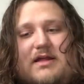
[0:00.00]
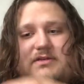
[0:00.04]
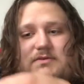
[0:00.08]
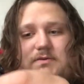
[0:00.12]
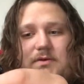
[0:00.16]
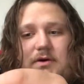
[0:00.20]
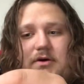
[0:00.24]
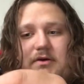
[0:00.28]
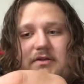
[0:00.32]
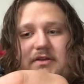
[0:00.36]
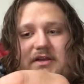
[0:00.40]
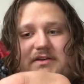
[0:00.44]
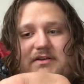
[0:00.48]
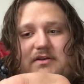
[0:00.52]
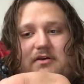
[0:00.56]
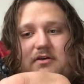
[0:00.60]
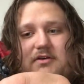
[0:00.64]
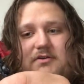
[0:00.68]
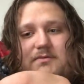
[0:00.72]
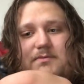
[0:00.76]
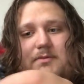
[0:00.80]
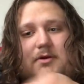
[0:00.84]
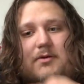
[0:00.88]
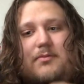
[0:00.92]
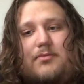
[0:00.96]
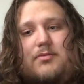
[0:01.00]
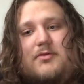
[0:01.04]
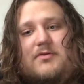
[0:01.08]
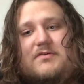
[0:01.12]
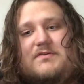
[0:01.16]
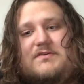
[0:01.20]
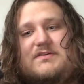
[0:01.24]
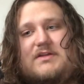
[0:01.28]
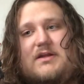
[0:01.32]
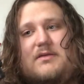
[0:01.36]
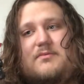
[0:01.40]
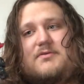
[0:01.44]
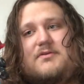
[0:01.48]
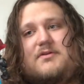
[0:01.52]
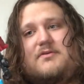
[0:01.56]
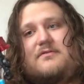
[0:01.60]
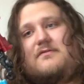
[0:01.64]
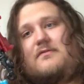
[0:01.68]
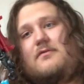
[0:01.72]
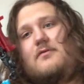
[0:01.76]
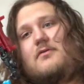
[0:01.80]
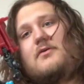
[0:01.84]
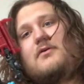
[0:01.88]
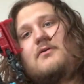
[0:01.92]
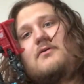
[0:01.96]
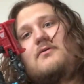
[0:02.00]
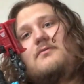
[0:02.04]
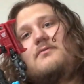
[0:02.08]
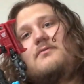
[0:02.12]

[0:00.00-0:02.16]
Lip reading: That's what all these Allspark Blue stumps are for.